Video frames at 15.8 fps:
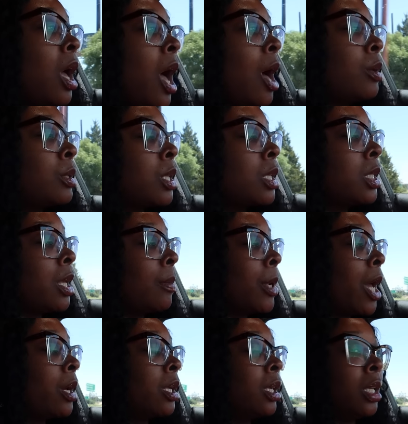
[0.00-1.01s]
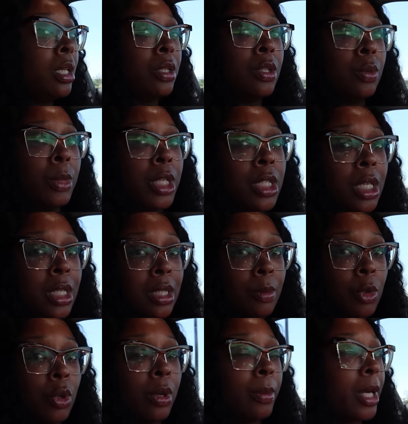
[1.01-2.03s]
I was gonna say I'm not gonna eat too much because
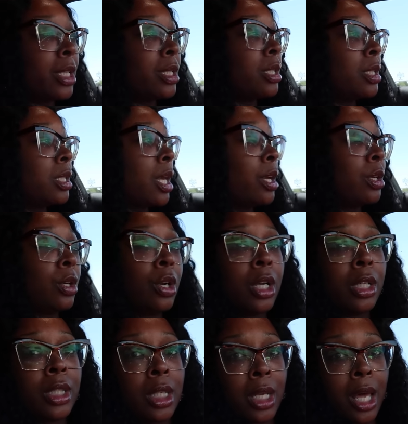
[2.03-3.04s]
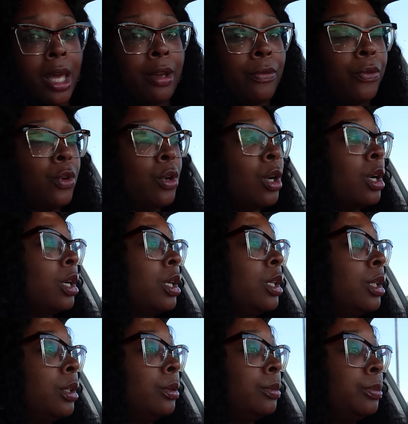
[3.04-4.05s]
I'm going back to STEAKYARD tonight for
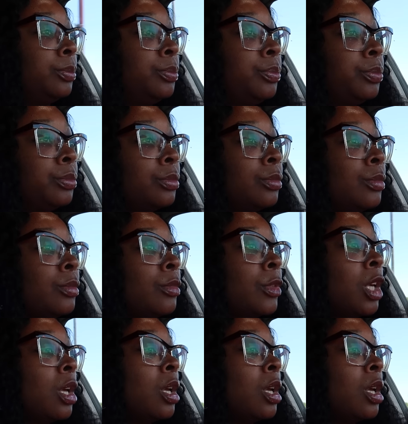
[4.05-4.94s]
um